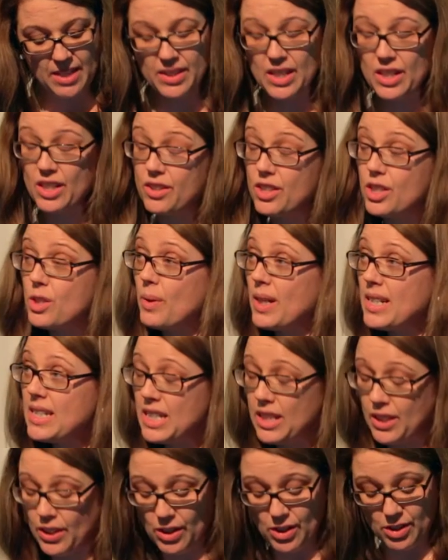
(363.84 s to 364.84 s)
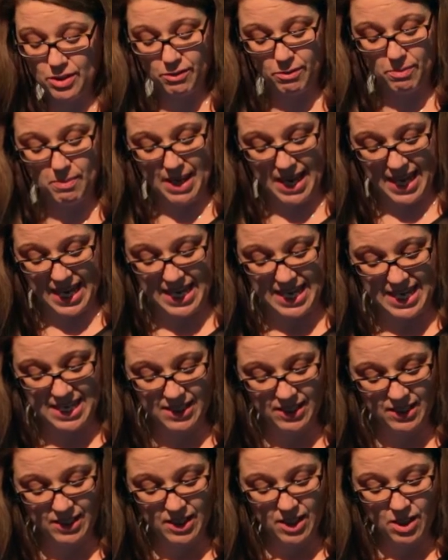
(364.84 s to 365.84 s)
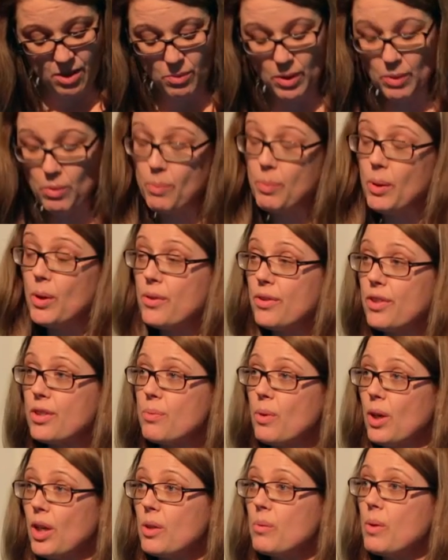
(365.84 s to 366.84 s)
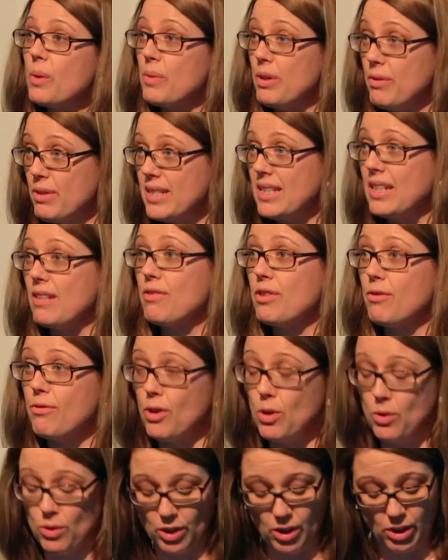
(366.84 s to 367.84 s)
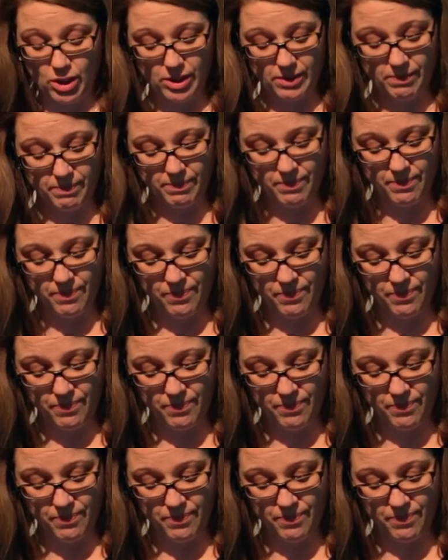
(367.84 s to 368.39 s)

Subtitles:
Then on the 23rd of May, we were both at work when we received a phone call.